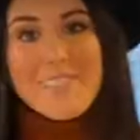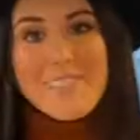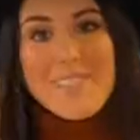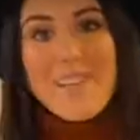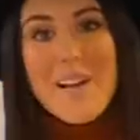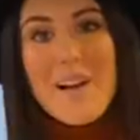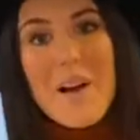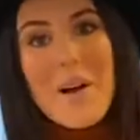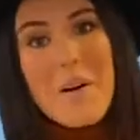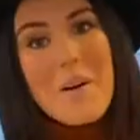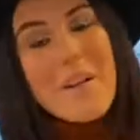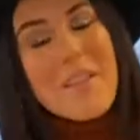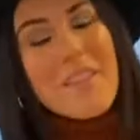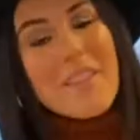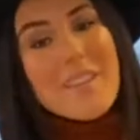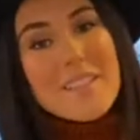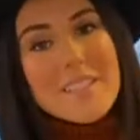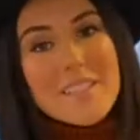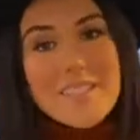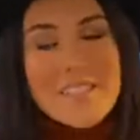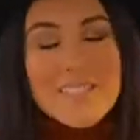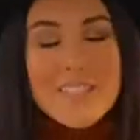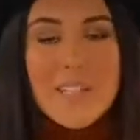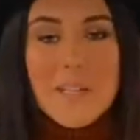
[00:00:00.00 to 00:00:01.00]
So
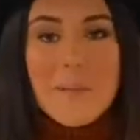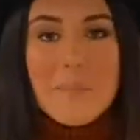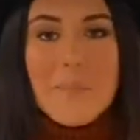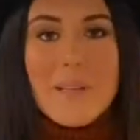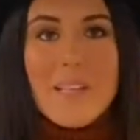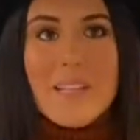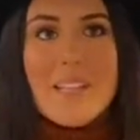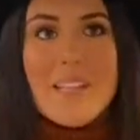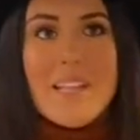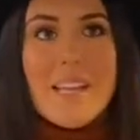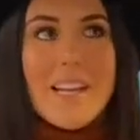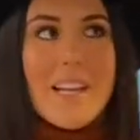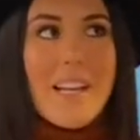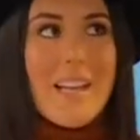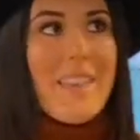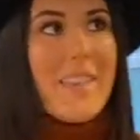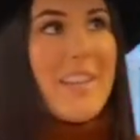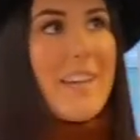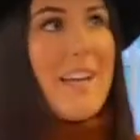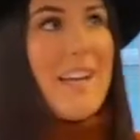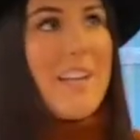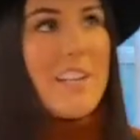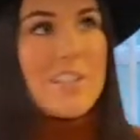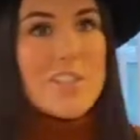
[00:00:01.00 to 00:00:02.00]
this is gonna be like
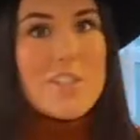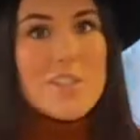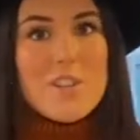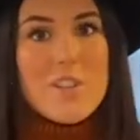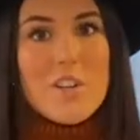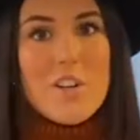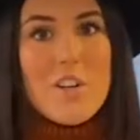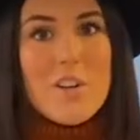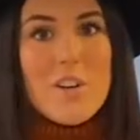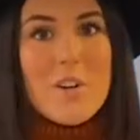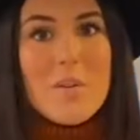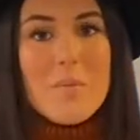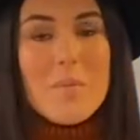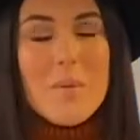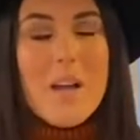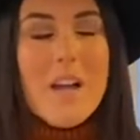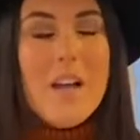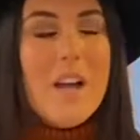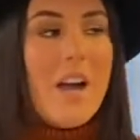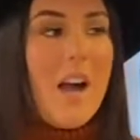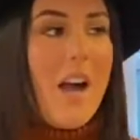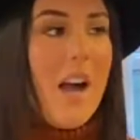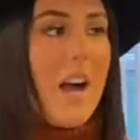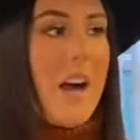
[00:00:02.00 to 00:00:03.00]
the guest room.
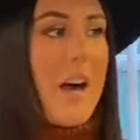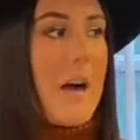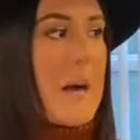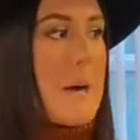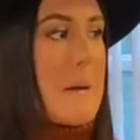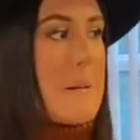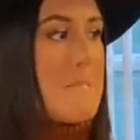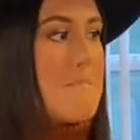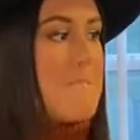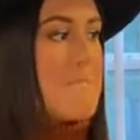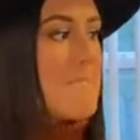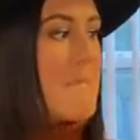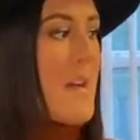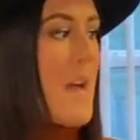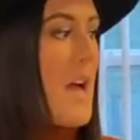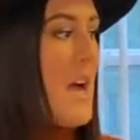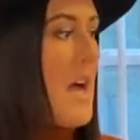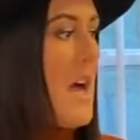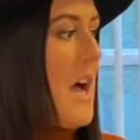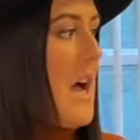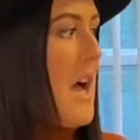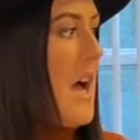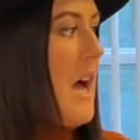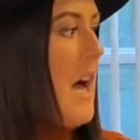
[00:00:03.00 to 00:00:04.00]
Um,
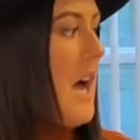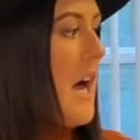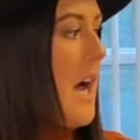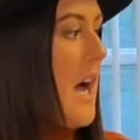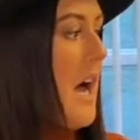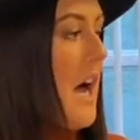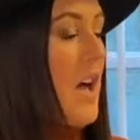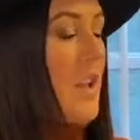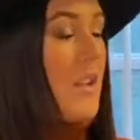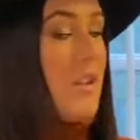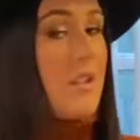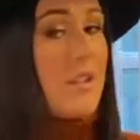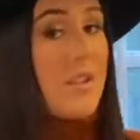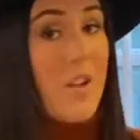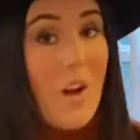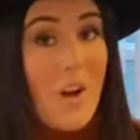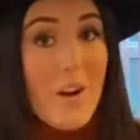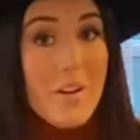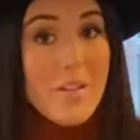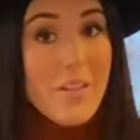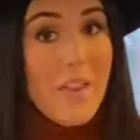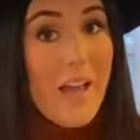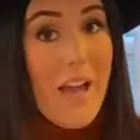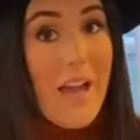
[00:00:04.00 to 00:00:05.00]
a
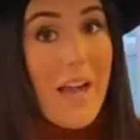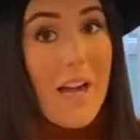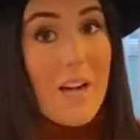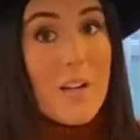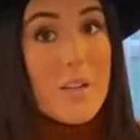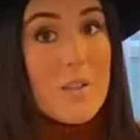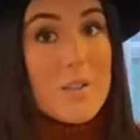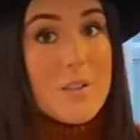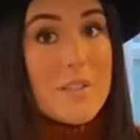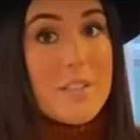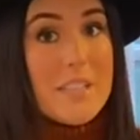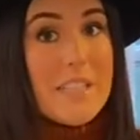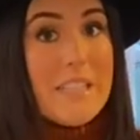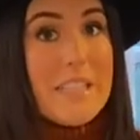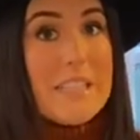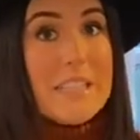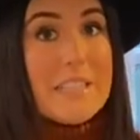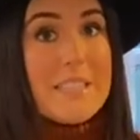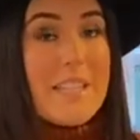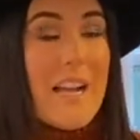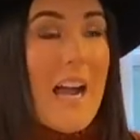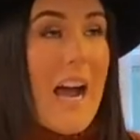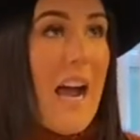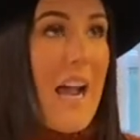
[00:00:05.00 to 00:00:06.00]
lot of the house
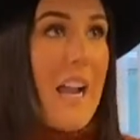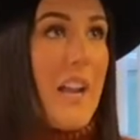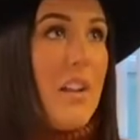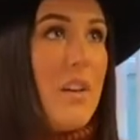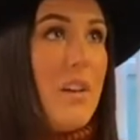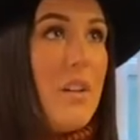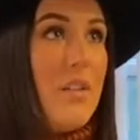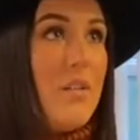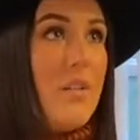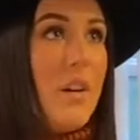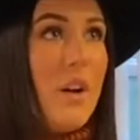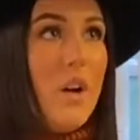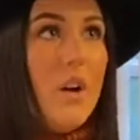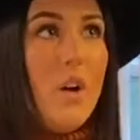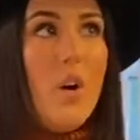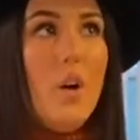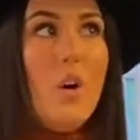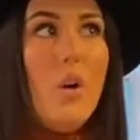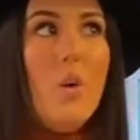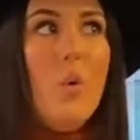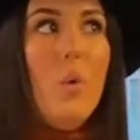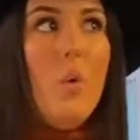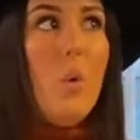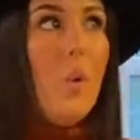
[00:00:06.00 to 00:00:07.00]
is kind of
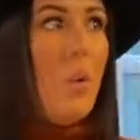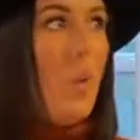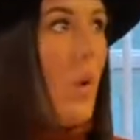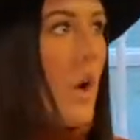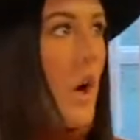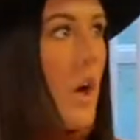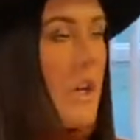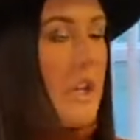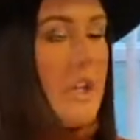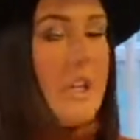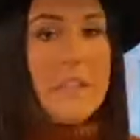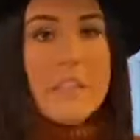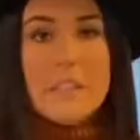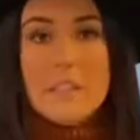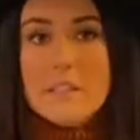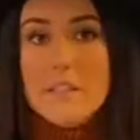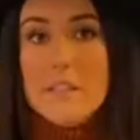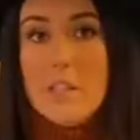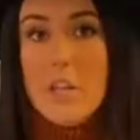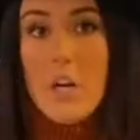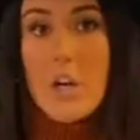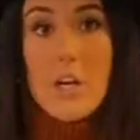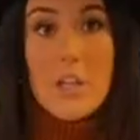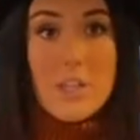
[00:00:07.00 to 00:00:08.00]
one
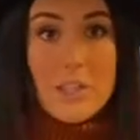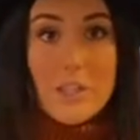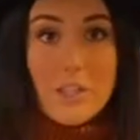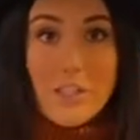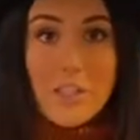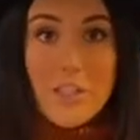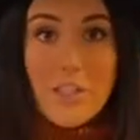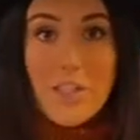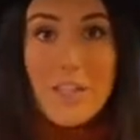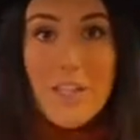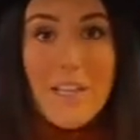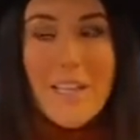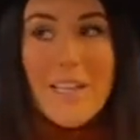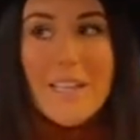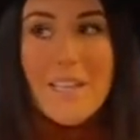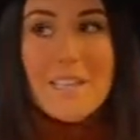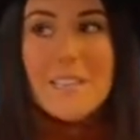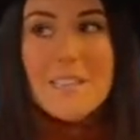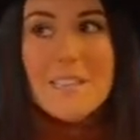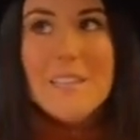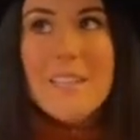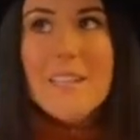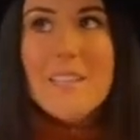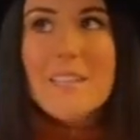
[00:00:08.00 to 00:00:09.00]
color.
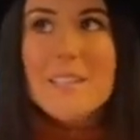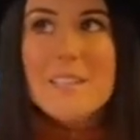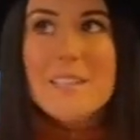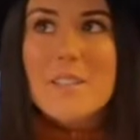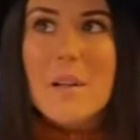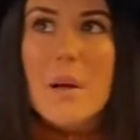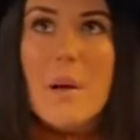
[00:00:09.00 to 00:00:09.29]
It's it's